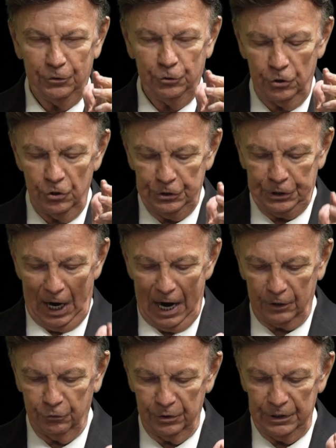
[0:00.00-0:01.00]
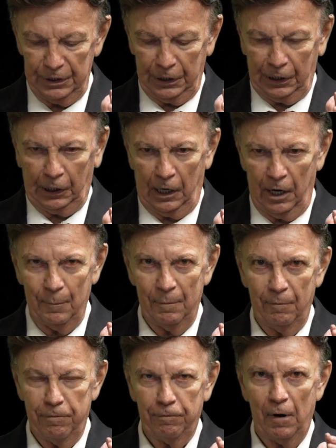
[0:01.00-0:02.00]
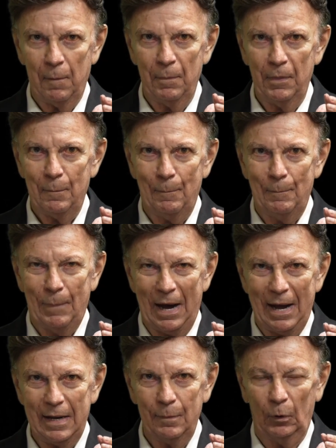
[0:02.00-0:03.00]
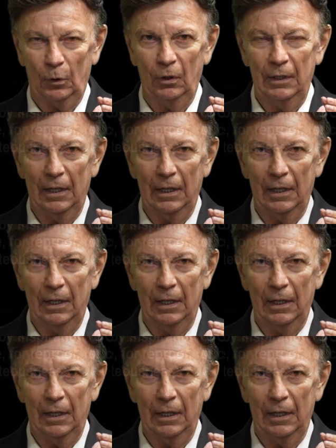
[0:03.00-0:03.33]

your doctrine come from the Bible,